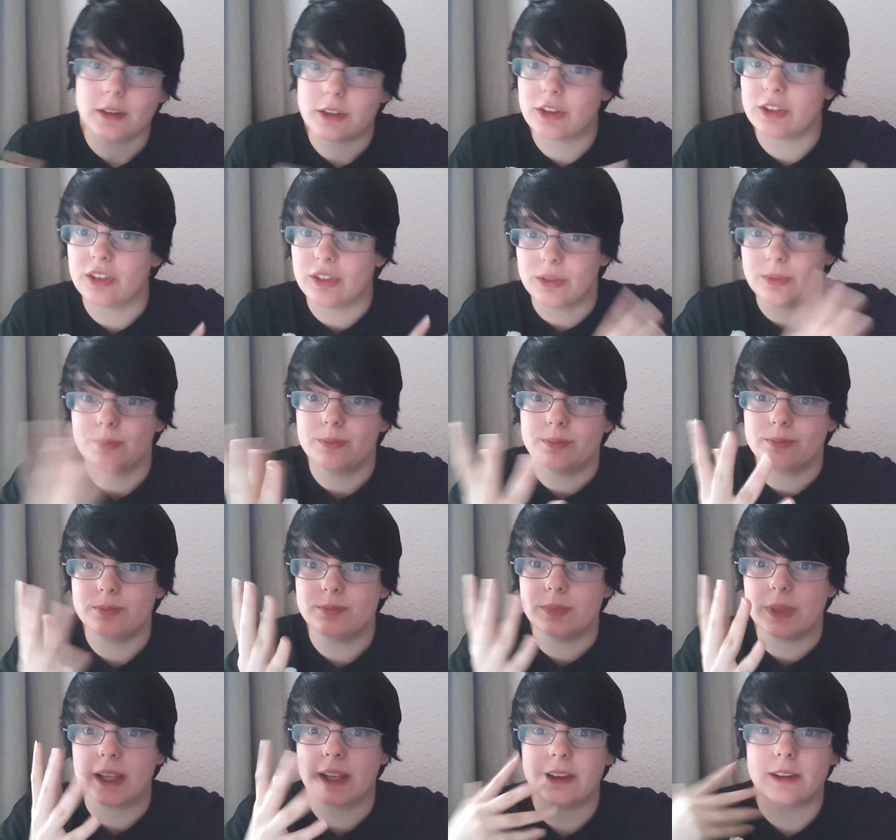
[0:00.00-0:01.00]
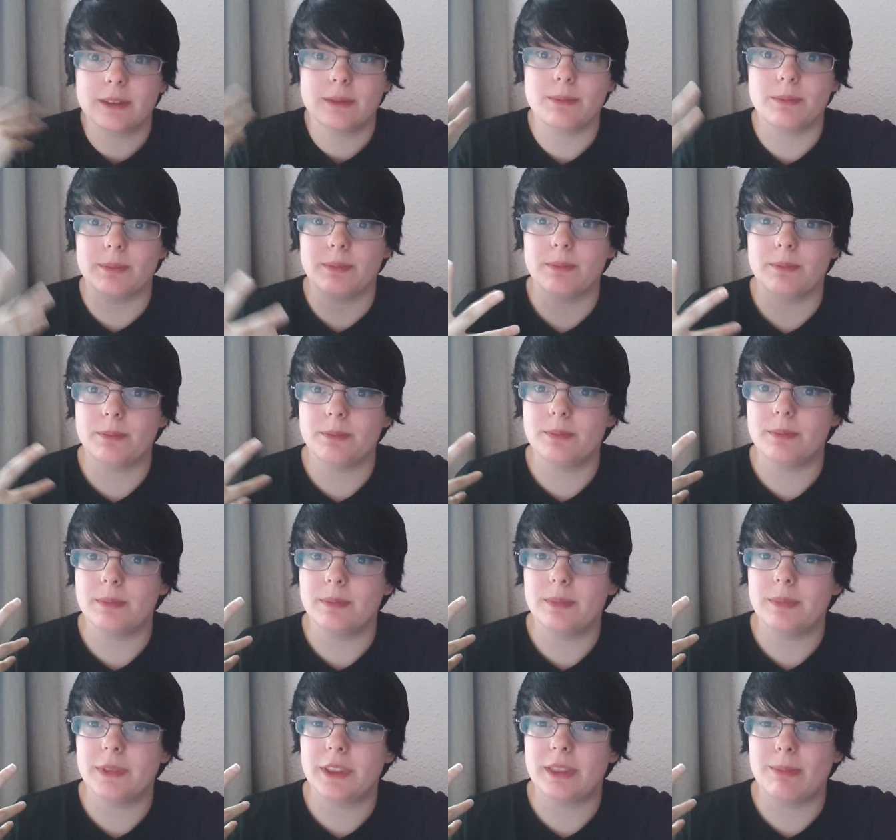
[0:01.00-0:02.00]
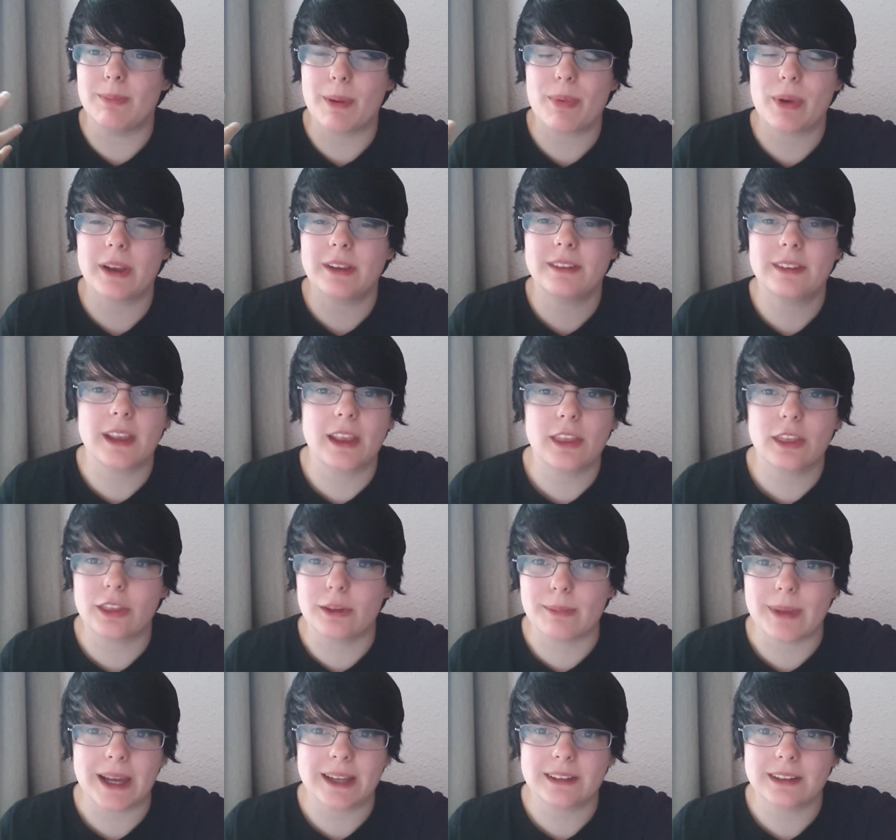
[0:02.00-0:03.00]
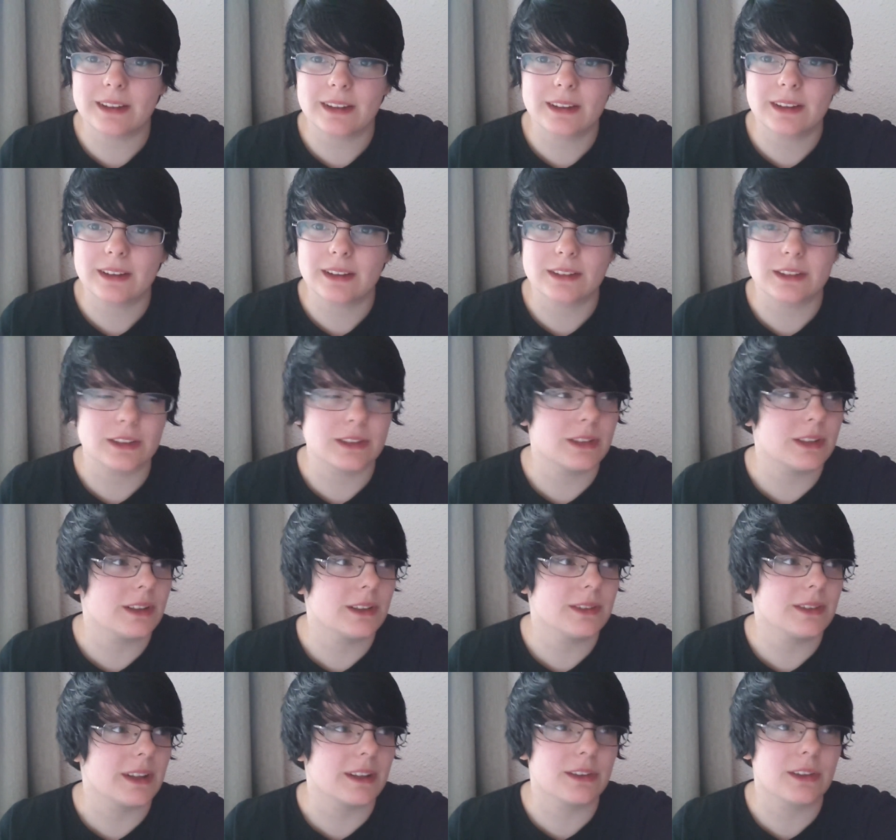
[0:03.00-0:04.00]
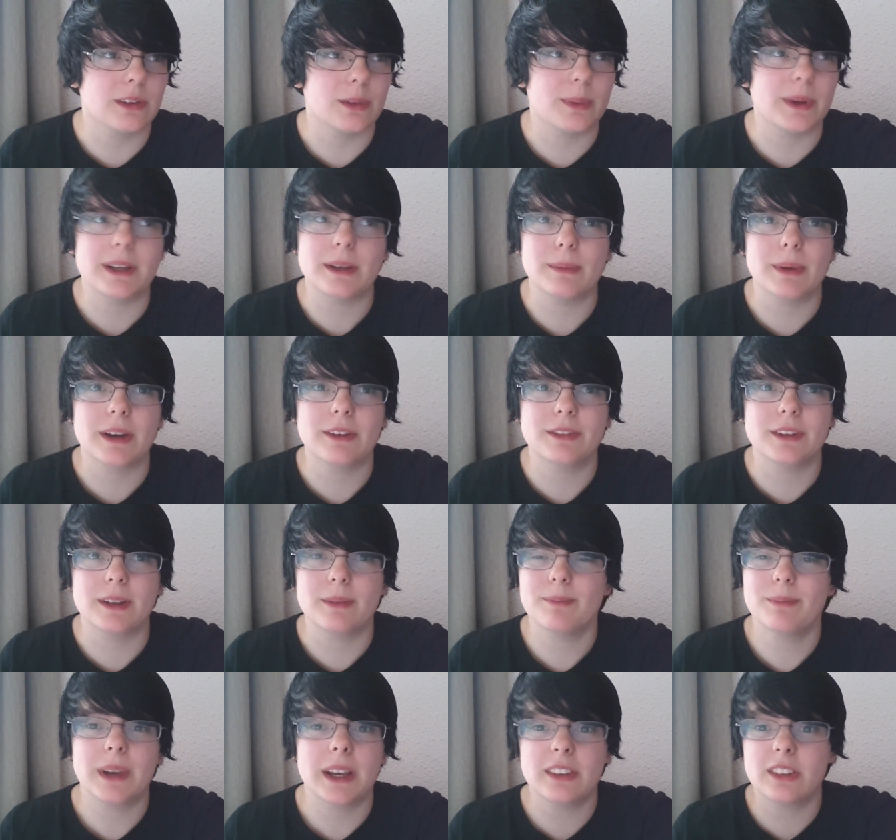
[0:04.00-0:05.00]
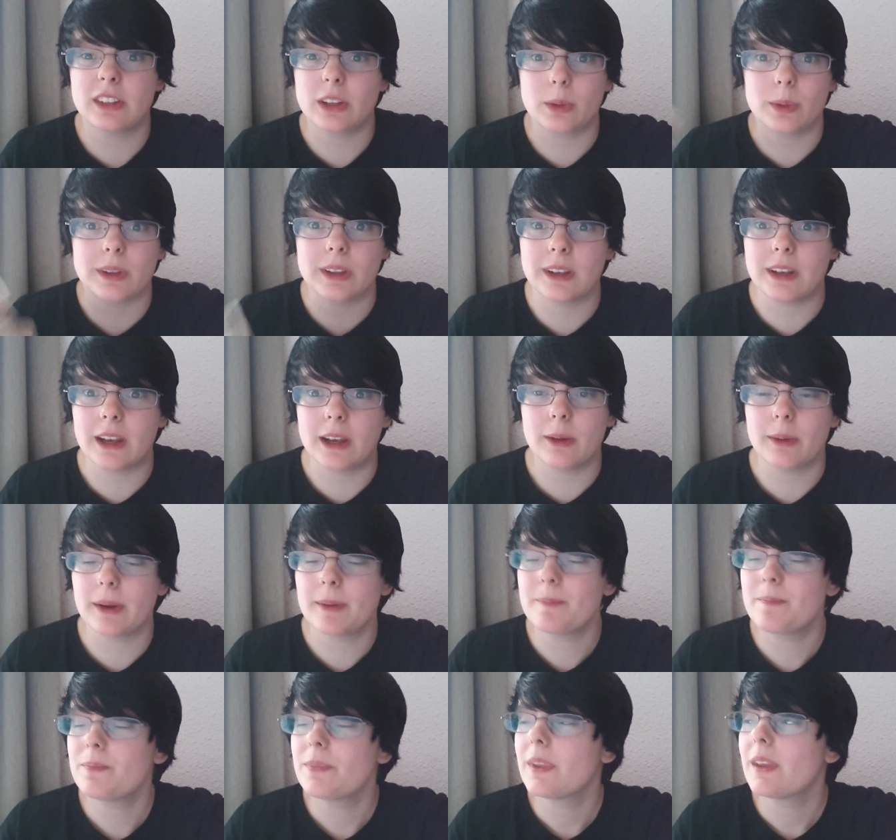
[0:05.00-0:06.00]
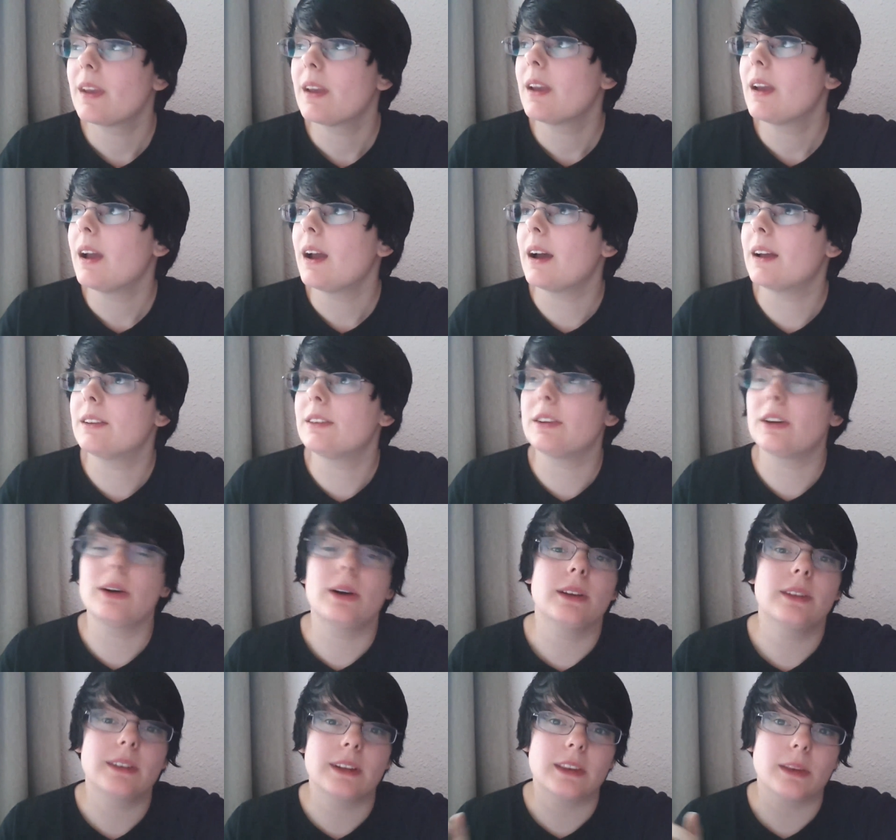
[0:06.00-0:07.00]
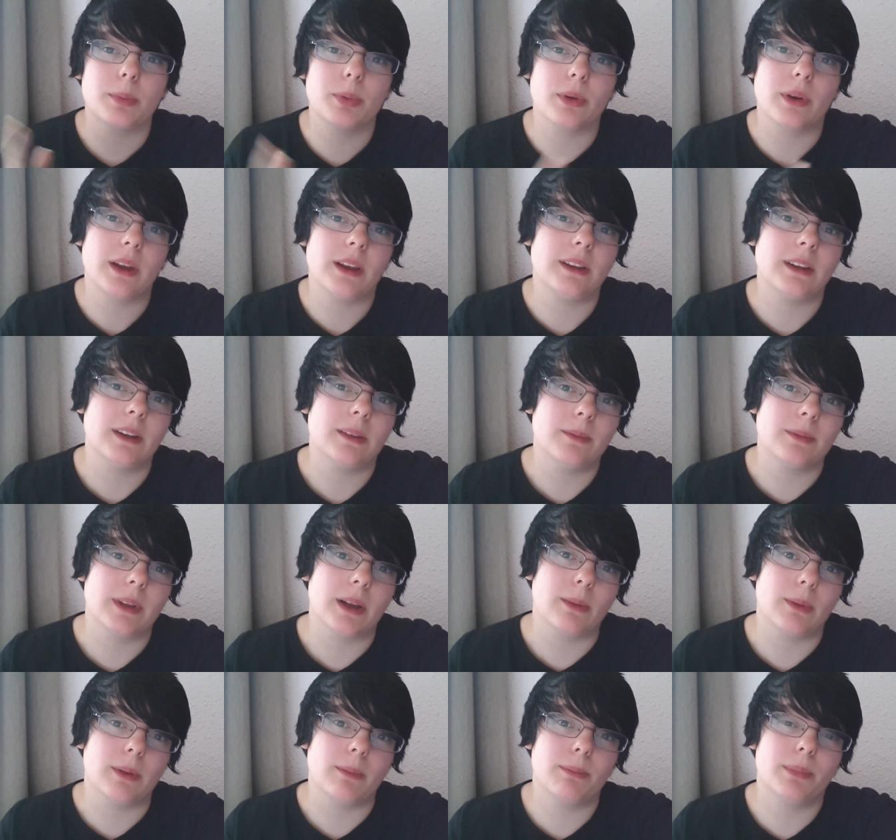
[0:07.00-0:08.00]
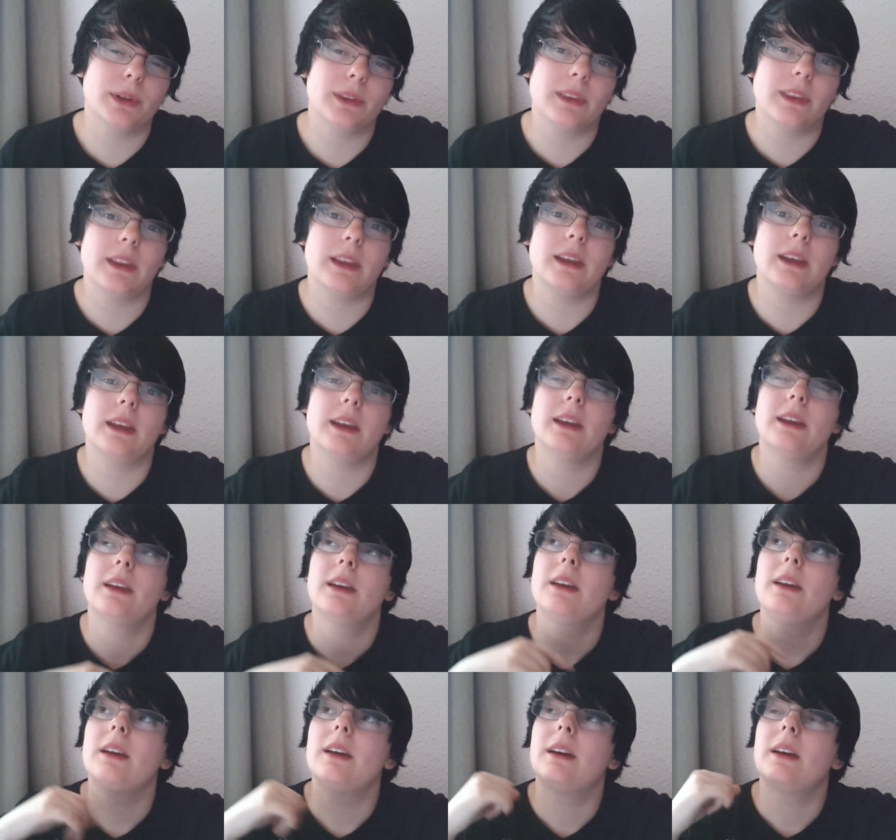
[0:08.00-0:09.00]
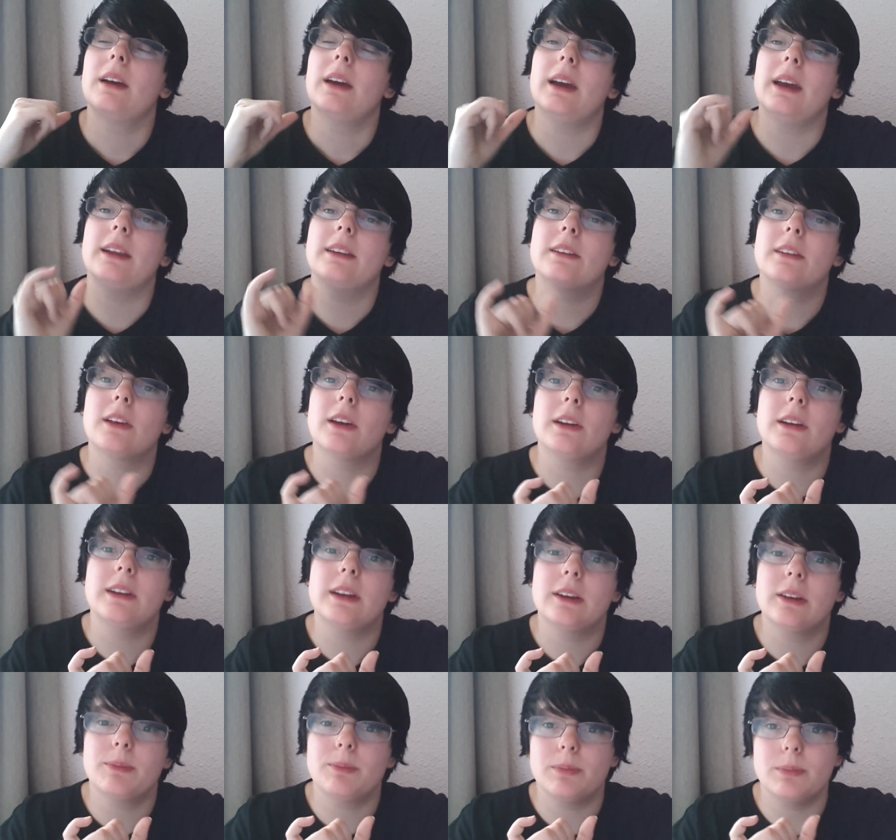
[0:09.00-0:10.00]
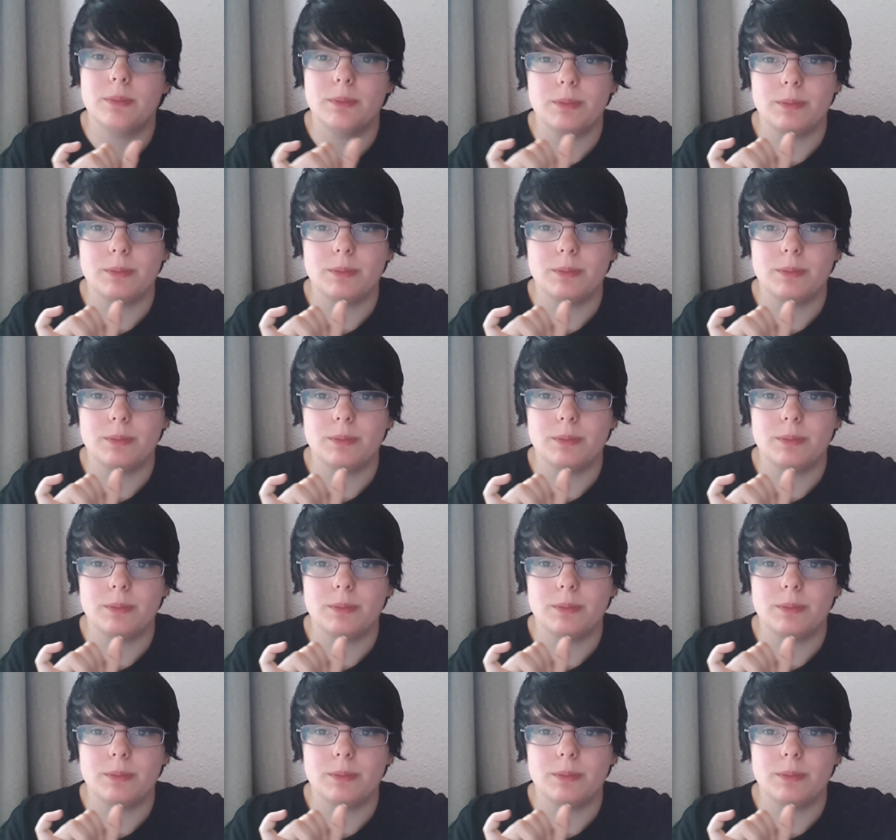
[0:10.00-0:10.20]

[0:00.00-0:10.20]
just like my brain's saying thematic. I don't know if that's the word I'm after. I'll stick with it anyway. And so I'll stick the parade in that one. But the it's gonna